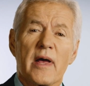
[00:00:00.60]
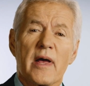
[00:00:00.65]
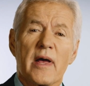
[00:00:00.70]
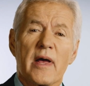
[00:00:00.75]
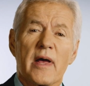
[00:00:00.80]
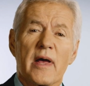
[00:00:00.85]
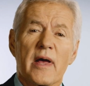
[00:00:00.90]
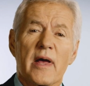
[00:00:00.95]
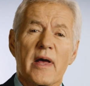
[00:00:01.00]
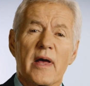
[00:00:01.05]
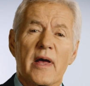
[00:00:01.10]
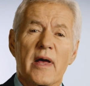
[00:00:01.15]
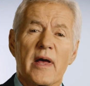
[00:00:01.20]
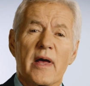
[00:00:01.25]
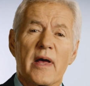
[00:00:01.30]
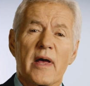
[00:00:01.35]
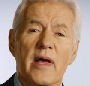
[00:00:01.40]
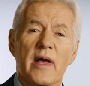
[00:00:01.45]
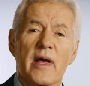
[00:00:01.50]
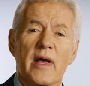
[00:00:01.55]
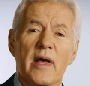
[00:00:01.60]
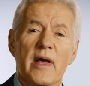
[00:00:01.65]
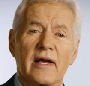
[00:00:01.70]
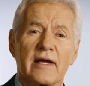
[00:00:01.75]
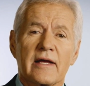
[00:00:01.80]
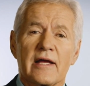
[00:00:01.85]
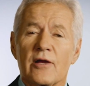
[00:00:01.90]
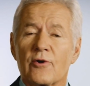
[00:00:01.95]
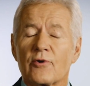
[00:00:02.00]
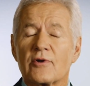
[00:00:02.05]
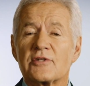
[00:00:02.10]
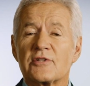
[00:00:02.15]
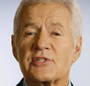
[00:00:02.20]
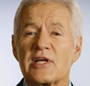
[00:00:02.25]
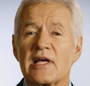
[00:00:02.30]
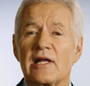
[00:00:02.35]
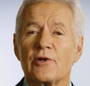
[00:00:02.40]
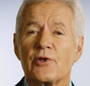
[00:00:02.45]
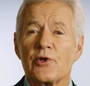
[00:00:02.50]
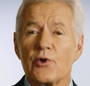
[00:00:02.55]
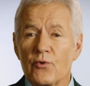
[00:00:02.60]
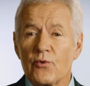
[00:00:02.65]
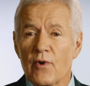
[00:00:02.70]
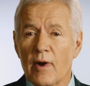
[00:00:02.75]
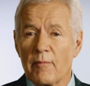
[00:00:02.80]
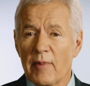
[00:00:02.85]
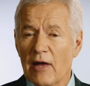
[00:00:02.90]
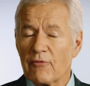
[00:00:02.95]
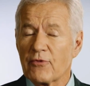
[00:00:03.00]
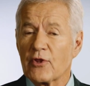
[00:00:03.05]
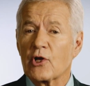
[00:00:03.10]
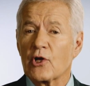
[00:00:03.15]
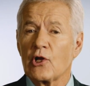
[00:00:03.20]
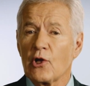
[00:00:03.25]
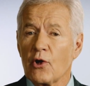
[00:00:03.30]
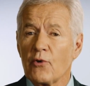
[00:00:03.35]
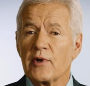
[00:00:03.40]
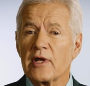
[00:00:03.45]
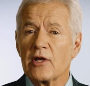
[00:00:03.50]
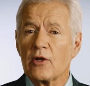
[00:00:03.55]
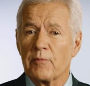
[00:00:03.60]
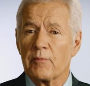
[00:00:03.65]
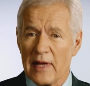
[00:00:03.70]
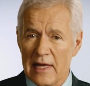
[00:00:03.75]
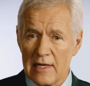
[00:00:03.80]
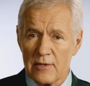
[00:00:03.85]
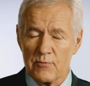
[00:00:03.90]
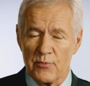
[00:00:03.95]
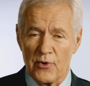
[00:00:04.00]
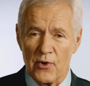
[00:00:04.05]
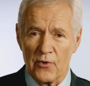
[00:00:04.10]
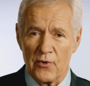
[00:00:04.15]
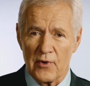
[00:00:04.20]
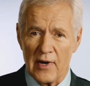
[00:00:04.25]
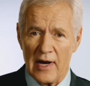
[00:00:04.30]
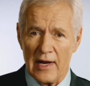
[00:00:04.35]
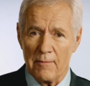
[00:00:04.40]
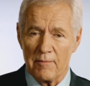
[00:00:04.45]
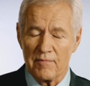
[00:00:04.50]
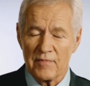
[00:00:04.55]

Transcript: I'm Alex Trebek, here to tell you about the Colonial Penn program.